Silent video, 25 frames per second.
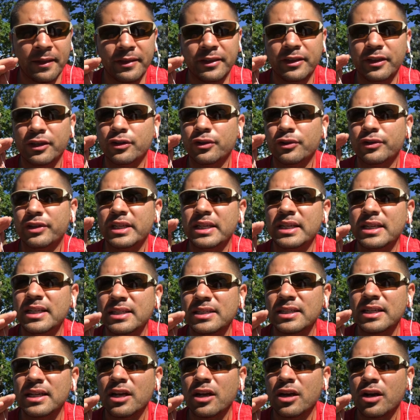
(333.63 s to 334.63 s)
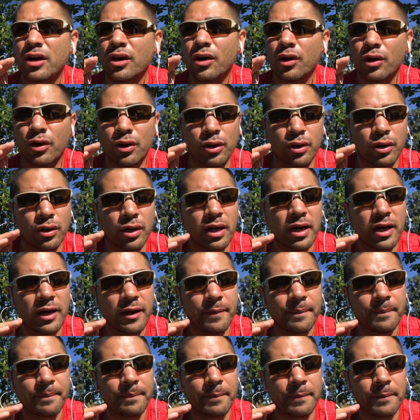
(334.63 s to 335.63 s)
you know these are
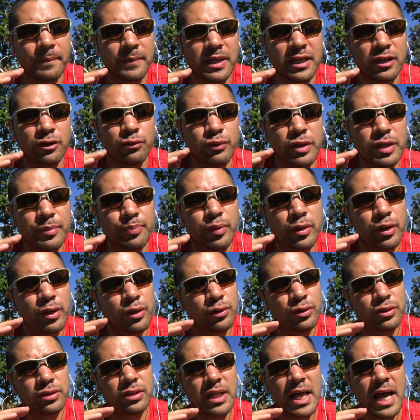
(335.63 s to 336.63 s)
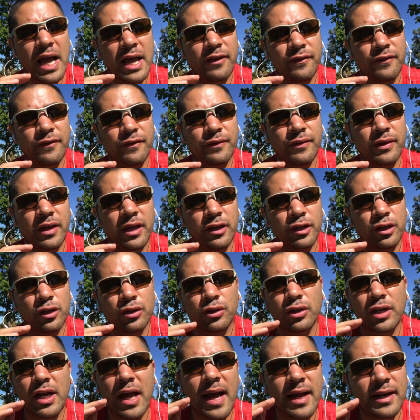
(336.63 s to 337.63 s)
um, can reproduce life, and you
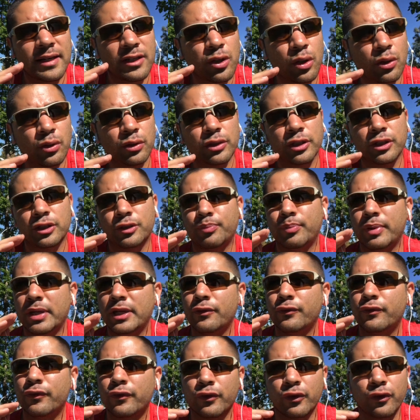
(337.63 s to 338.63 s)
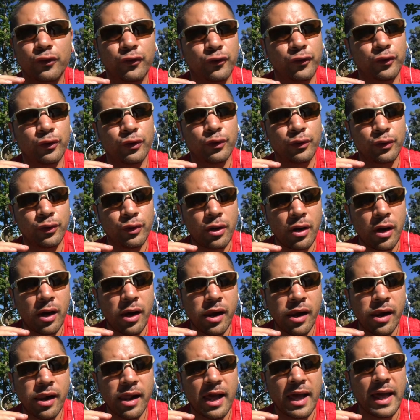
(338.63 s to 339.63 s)
know God told us be fruitful
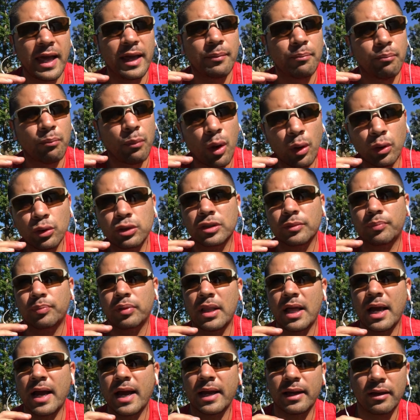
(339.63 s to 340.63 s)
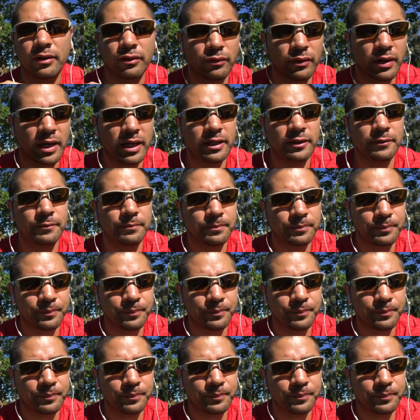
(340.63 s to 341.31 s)
and multiply, right?